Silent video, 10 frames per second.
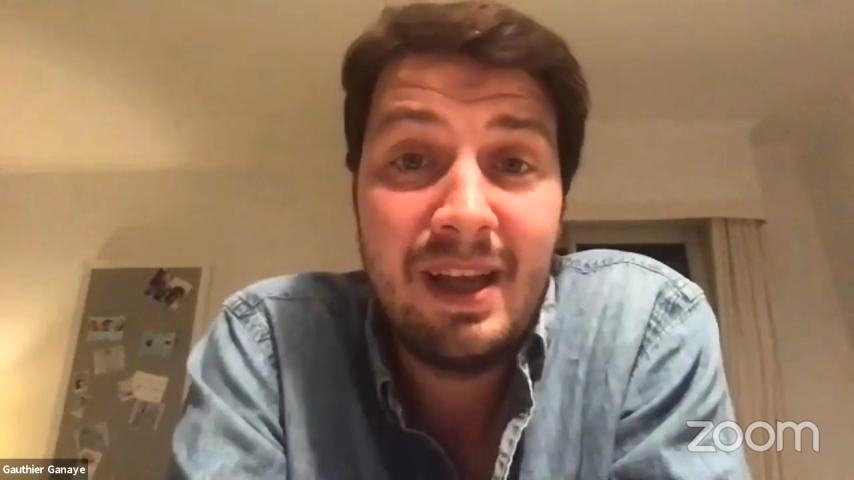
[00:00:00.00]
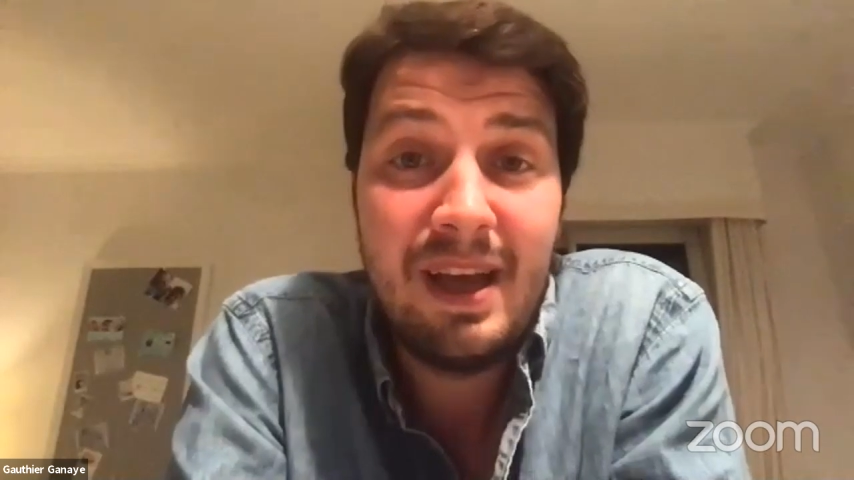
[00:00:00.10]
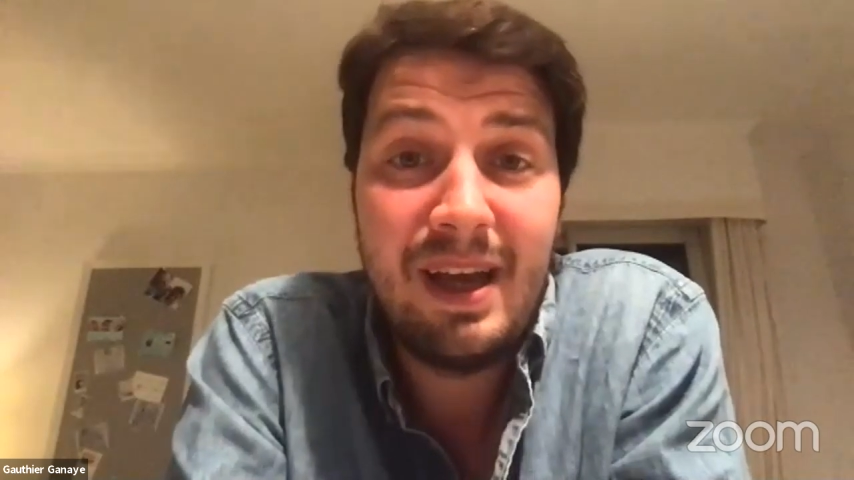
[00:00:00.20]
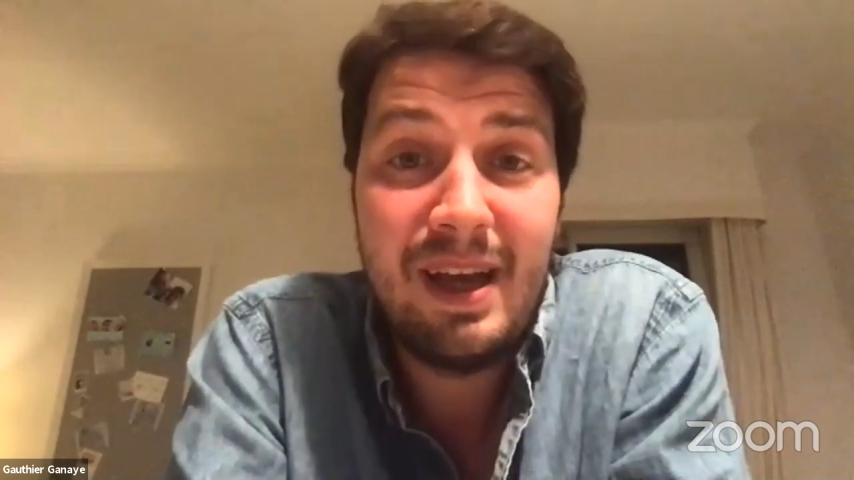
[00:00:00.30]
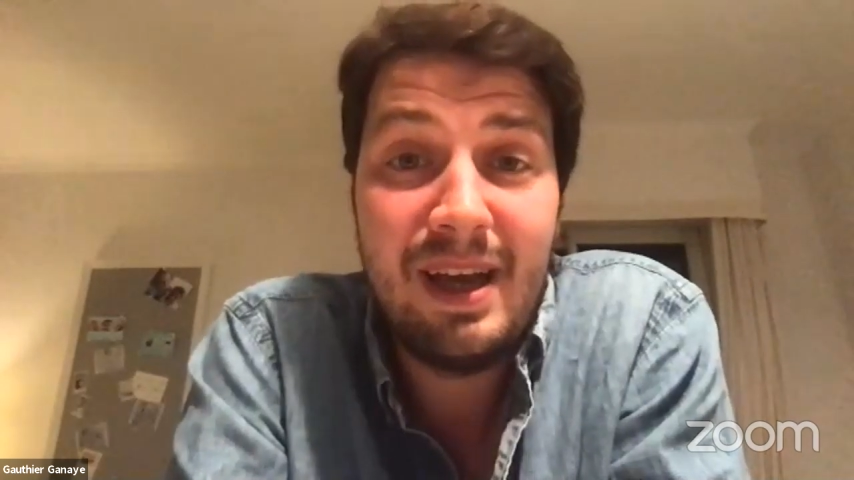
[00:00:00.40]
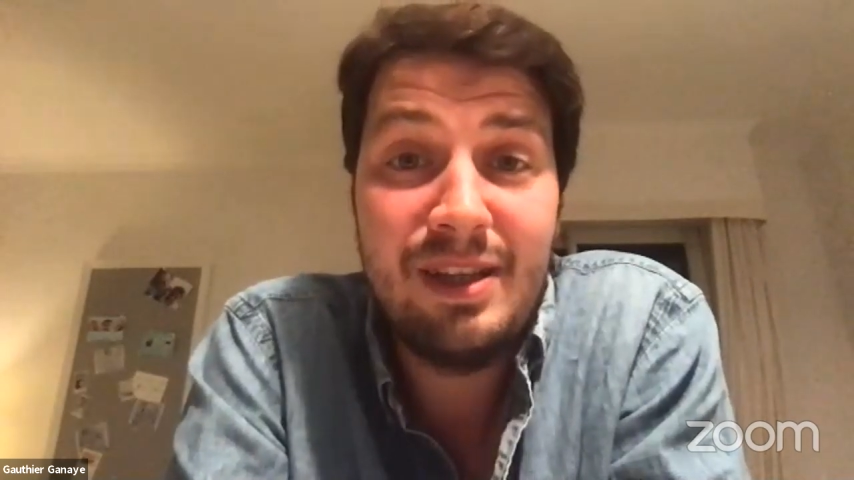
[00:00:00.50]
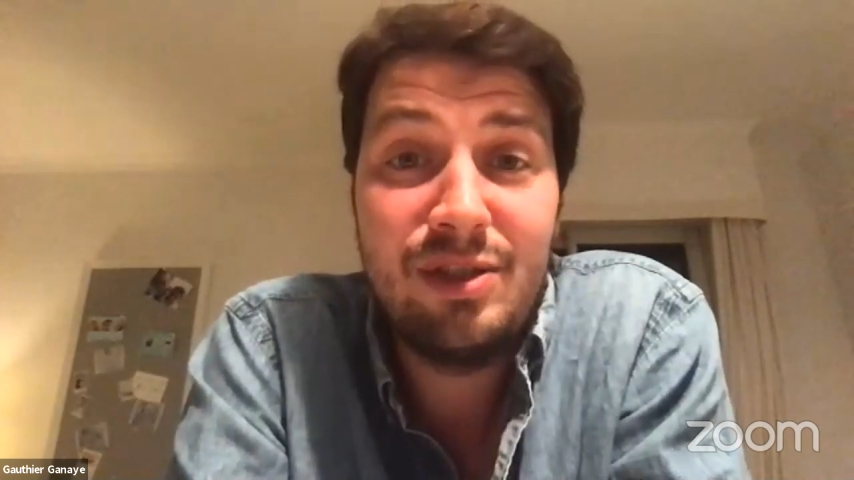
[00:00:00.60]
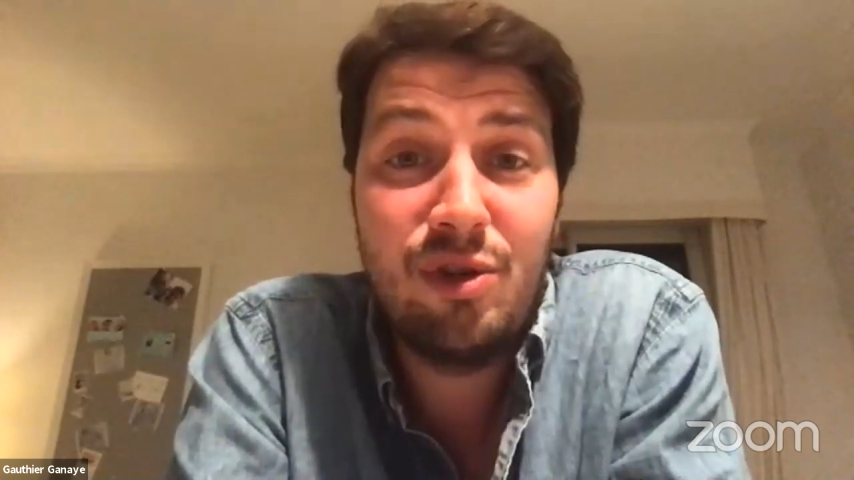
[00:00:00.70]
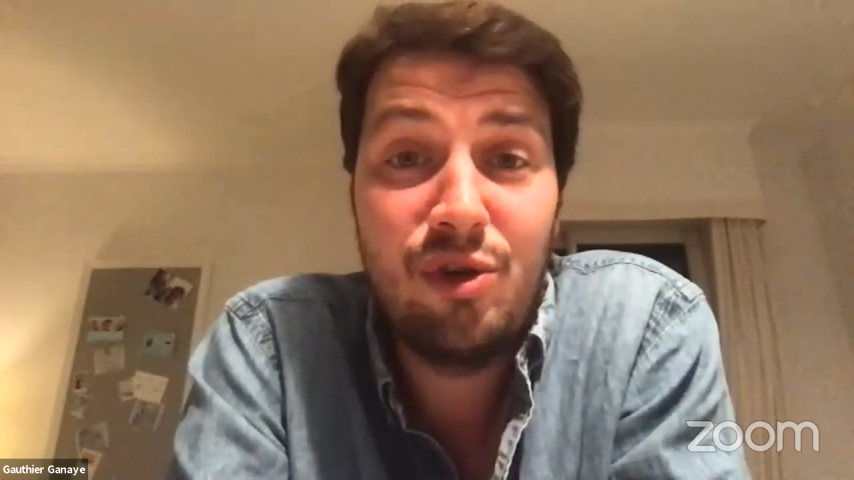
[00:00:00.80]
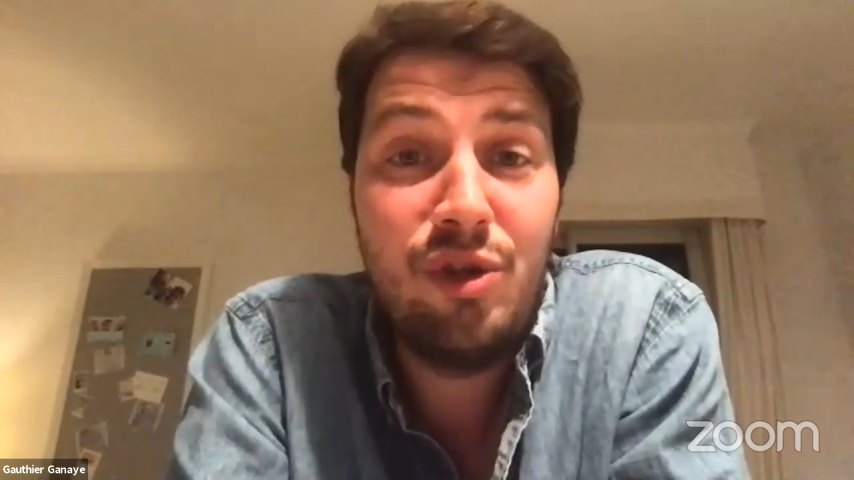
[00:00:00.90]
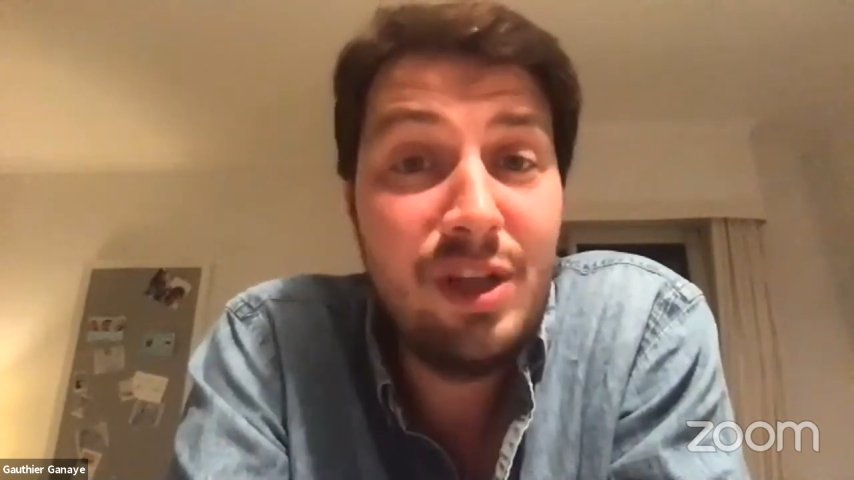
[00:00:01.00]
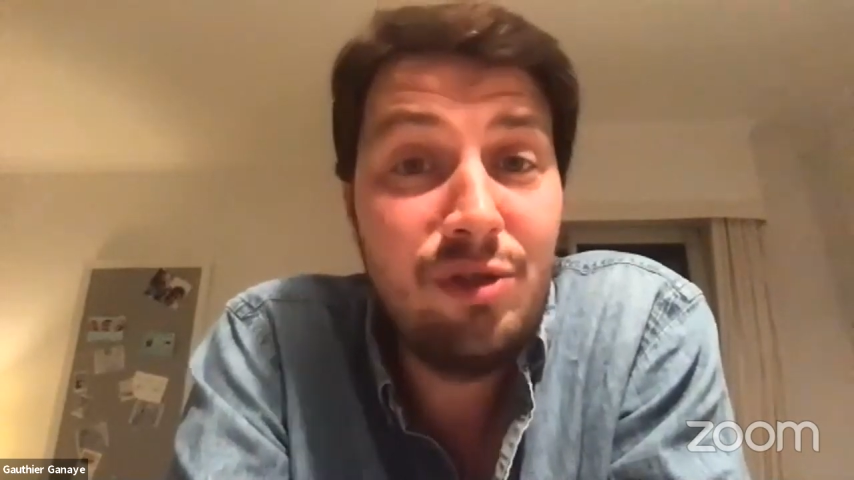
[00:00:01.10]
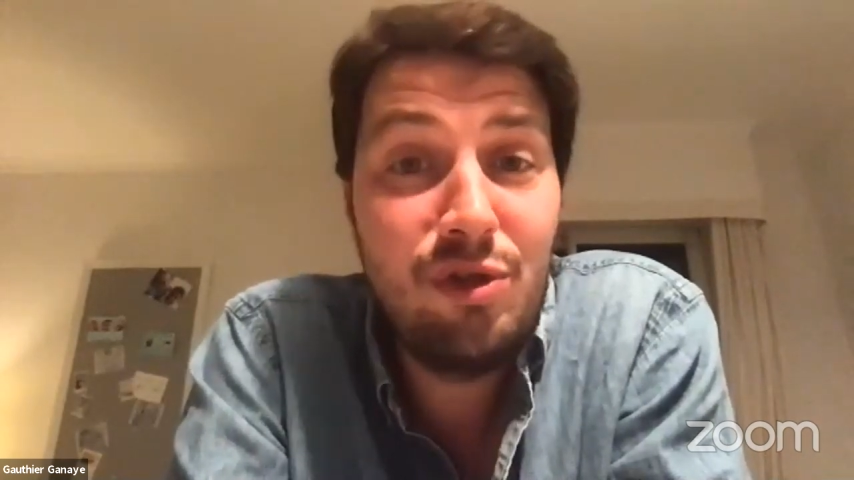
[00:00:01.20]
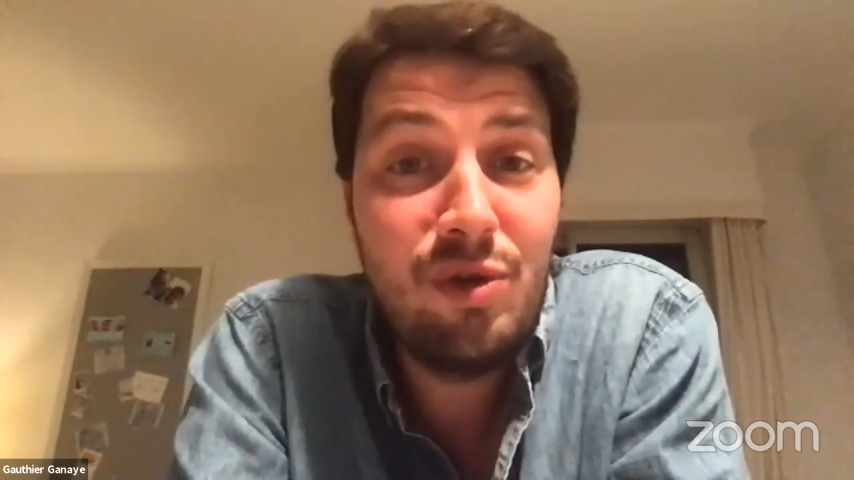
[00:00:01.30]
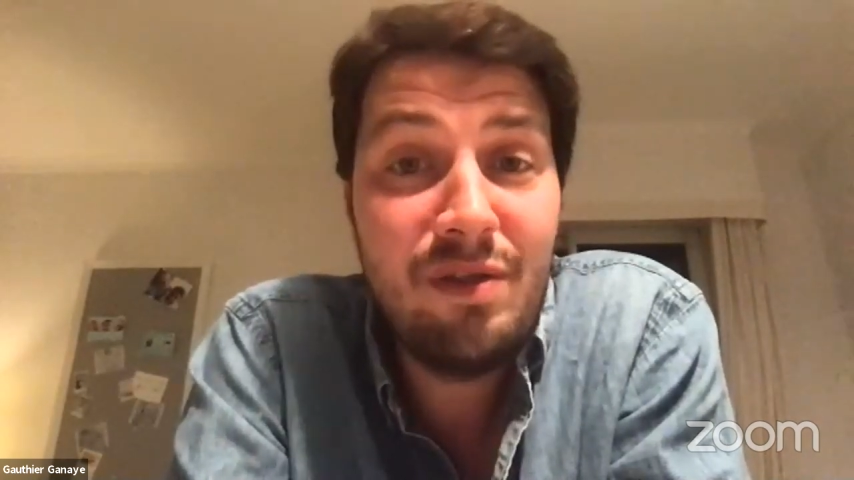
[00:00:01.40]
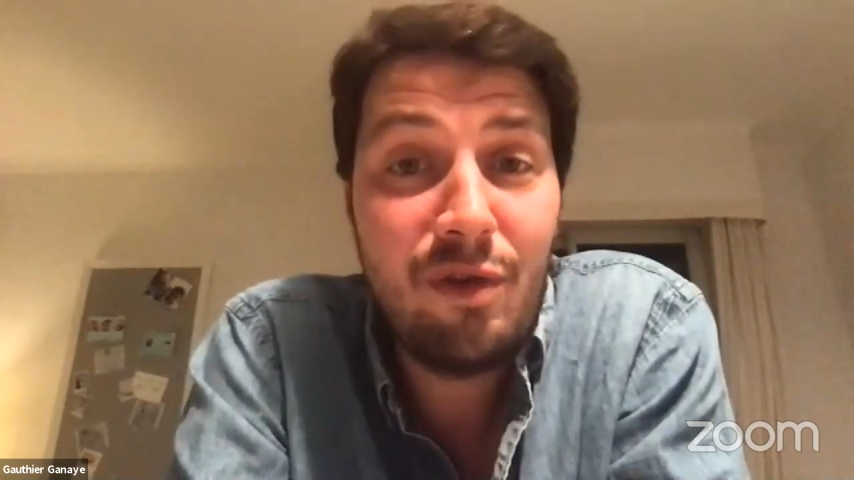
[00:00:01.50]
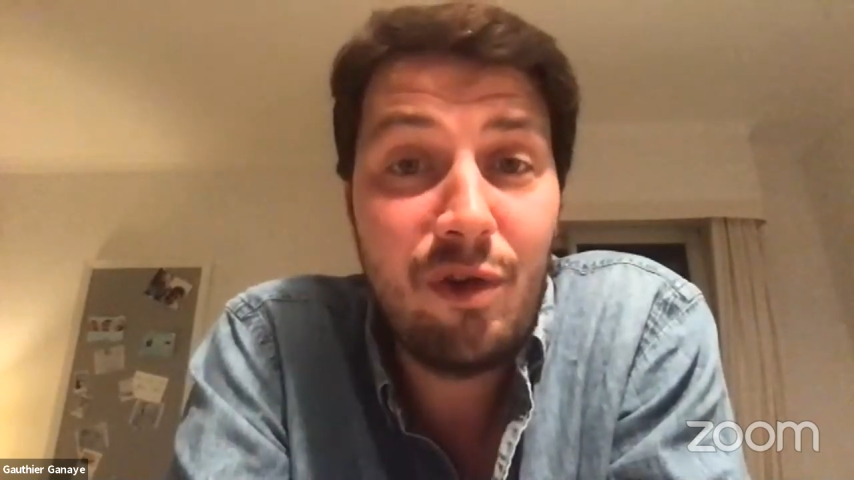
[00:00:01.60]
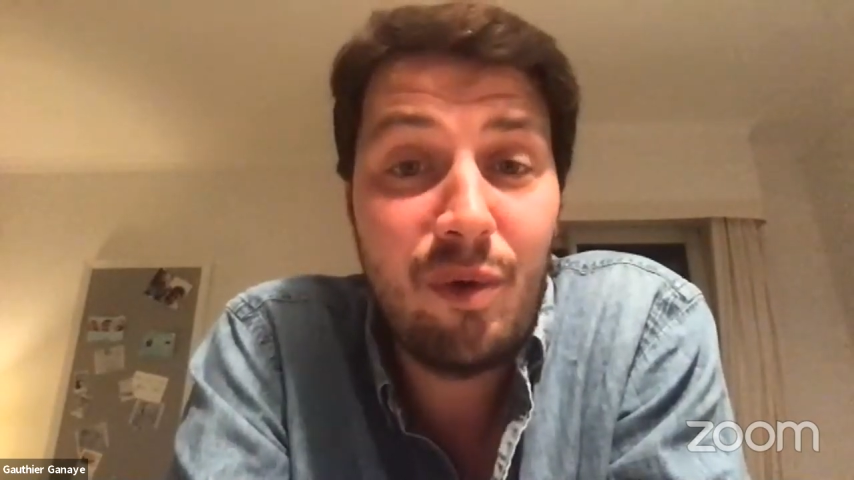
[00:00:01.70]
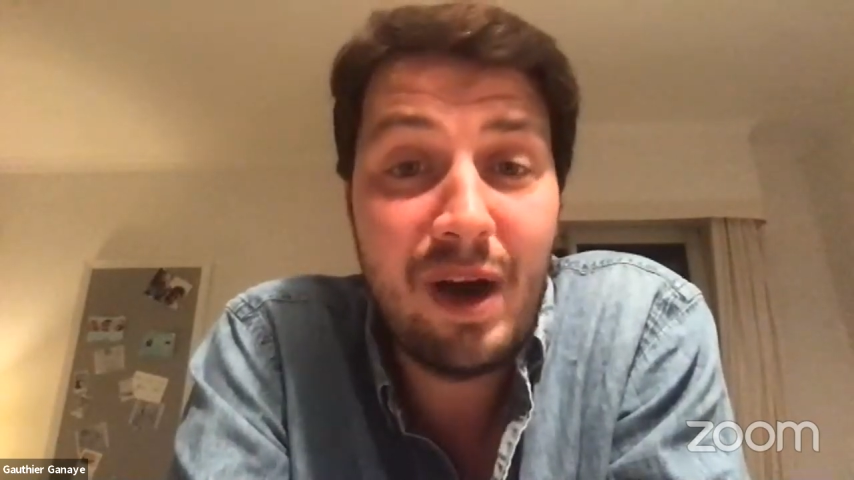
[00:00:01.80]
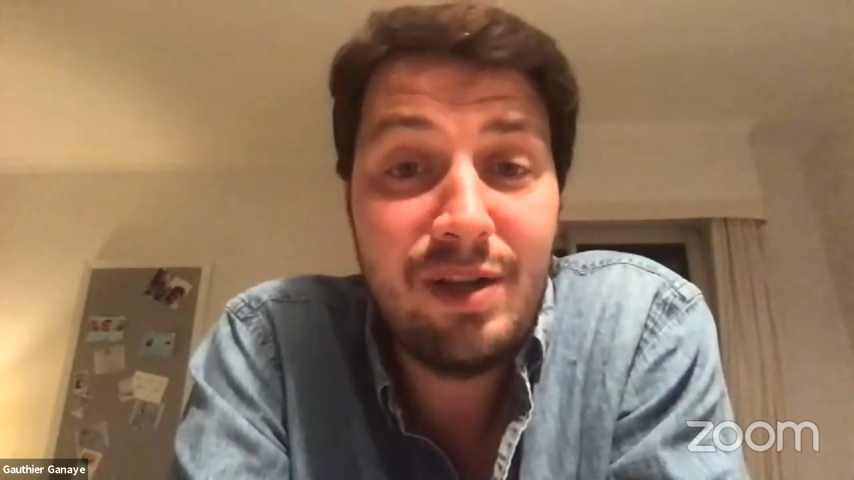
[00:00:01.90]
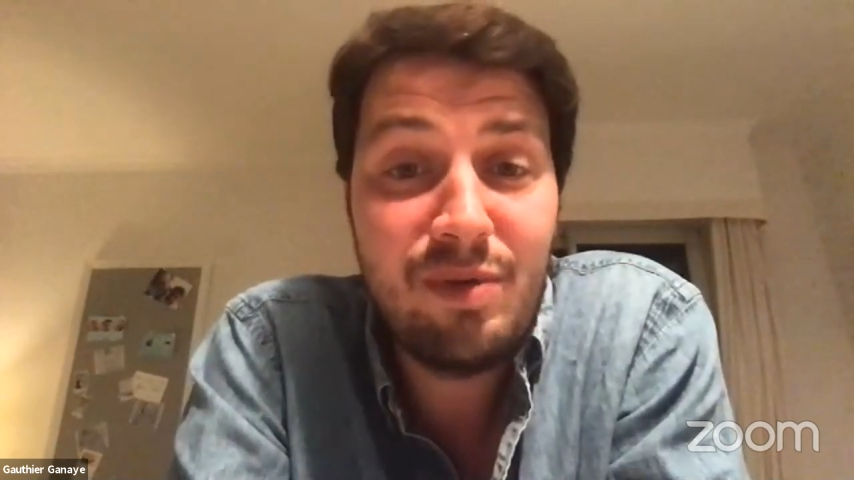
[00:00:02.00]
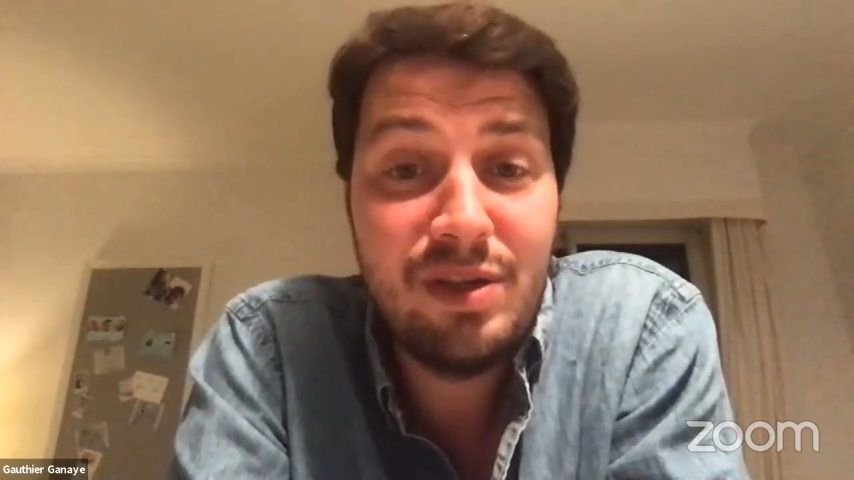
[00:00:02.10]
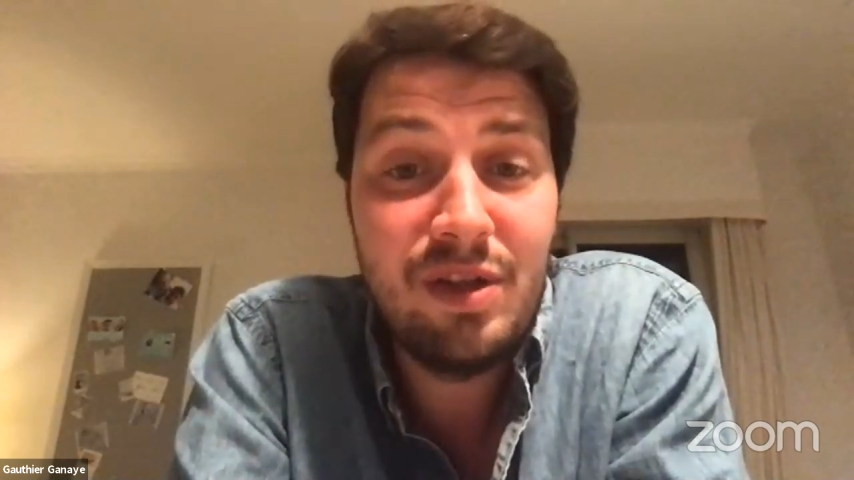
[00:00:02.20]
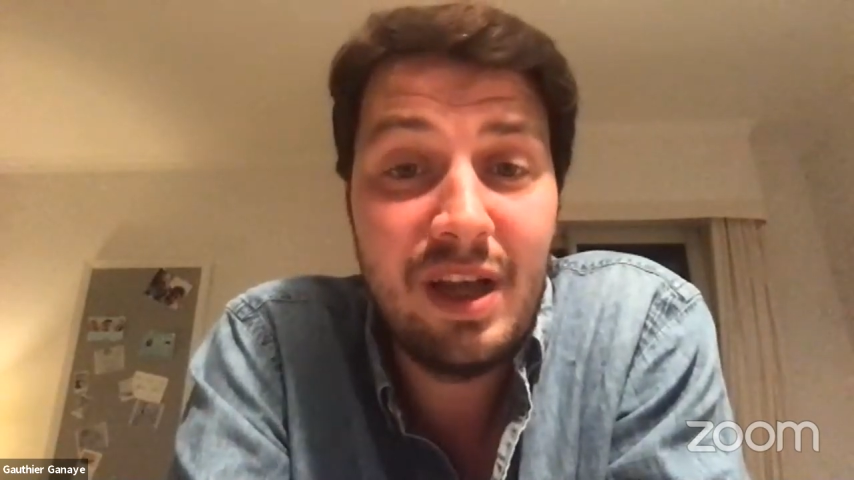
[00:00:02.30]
So you need to do it for the right reason.